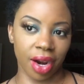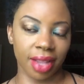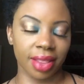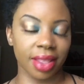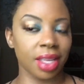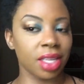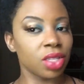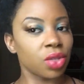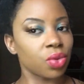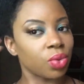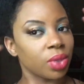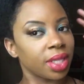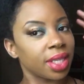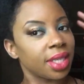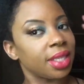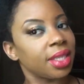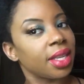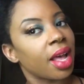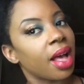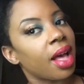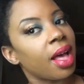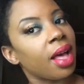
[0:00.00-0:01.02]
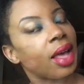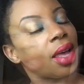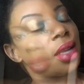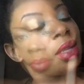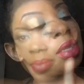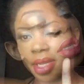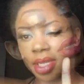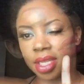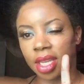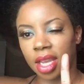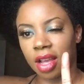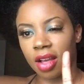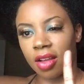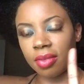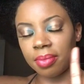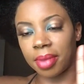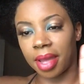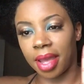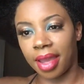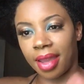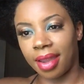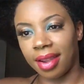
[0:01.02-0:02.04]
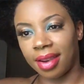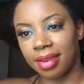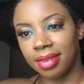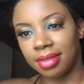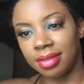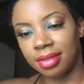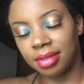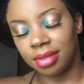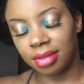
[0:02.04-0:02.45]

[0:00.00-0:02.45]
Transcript: I think it's really nice. Let me take off my hair.